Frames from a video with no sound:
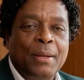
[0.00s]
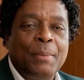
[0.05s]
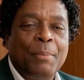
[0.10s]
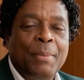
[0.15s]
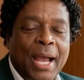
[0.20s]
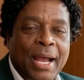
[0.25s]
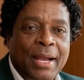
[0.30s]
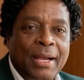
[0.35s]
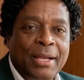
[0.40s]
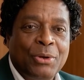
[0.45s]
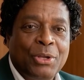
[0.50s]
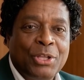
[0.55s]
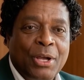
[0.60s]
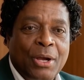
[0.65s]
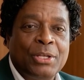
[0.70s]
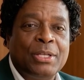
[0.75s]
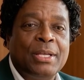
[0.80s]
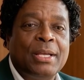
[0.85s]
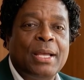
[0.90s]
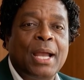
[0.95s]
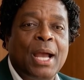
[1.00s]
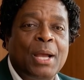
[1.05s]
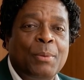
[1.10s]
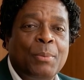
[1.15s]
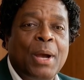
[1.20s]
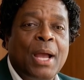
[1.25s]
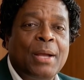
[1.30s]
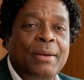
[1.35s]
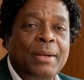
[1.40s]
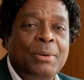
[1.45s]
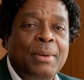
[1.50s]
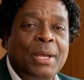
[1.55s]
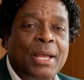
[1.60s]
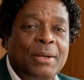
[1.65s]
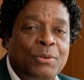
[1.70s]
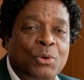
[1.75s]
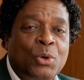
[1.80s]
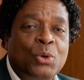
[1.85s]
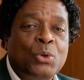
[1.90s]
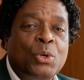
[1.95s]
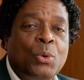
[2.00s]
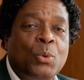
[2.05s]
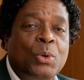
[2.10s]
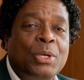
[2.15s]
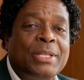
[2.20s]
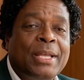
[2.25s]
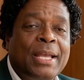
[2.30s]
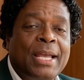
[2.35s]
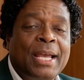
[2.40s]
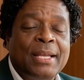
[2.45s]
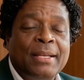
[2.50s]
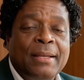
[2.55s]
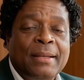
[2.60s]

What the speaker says: Now let's return to the nonprofit's main folder once again.